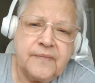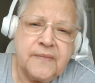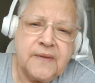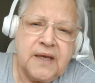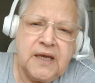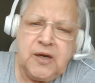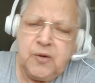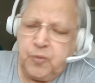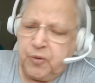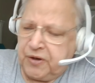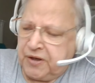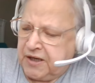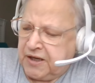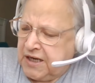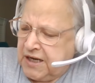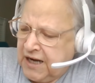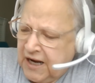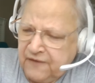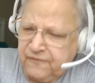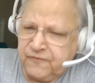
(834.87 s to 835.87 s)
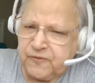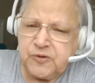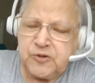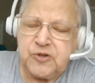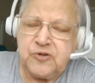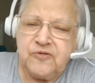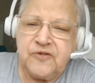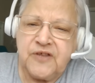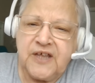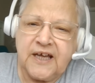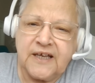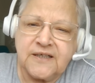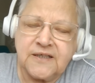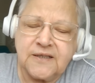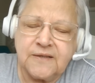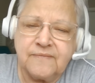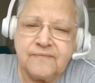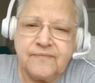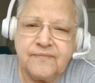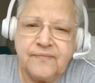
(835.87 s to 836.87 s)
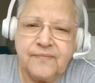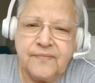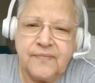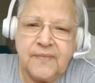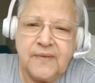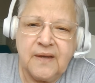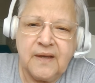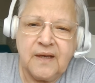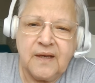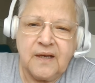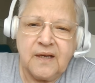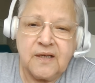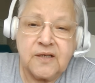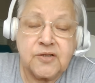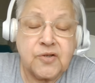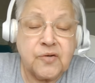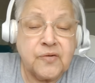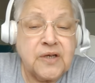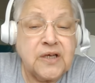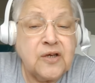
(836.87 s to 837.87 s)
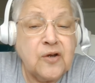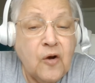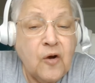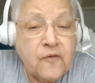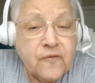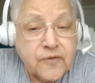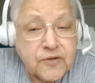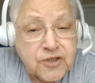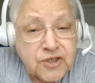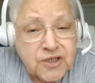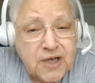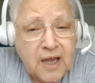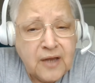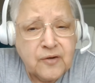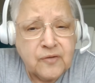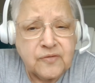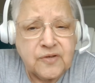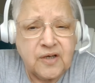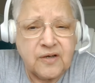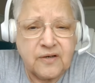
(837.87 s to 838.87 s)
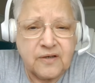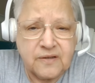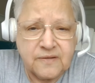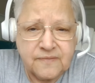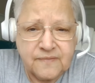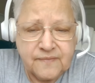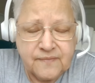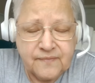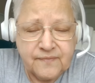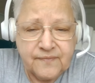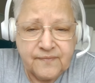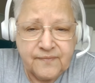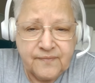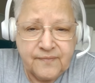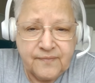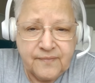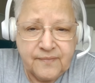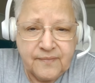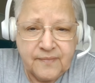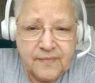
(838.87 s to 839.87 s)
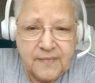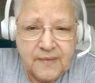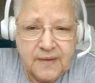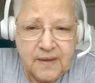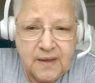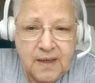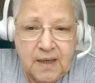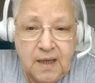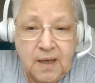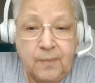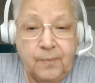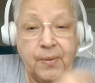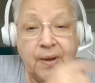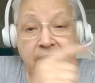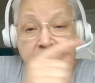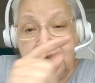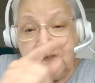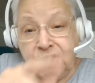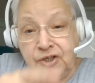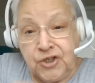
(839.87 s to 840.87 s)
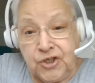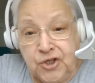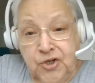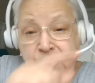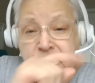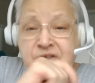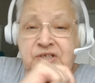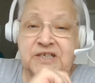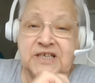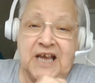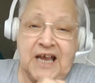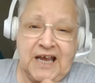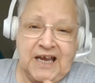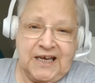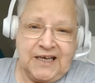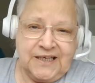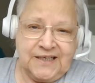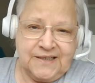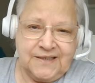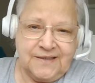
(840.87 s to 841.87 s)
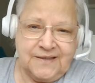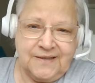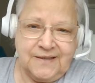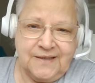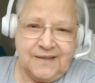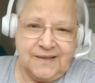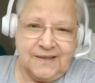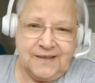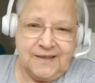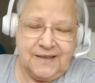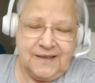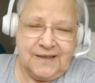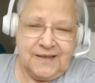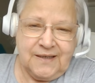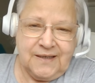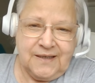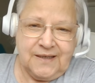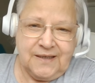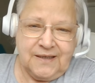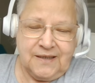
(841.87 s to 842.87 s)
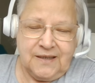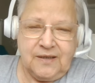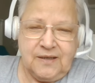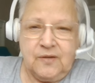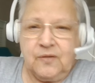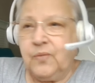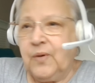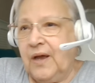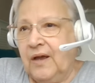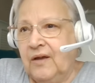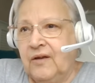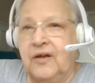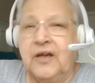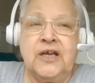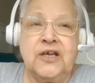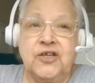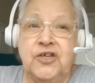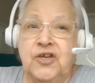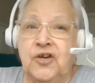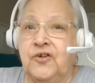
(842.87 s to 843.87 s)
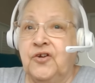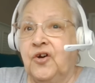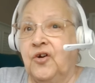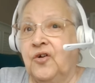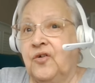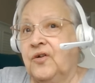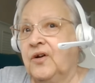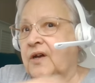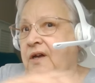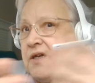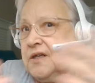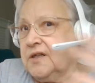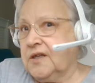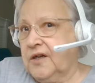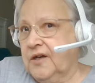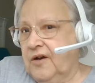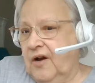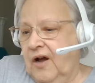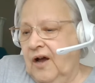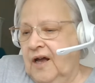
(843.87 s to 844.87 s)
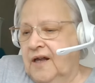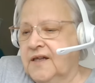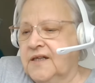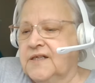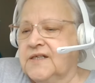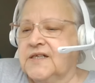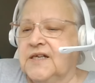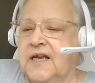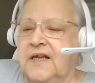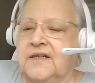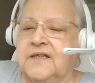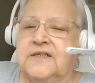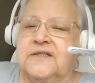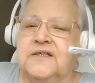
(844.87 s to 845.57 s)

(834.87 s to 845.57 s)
He would never do that. So he overshadowed her. But you say, well, you know, God sent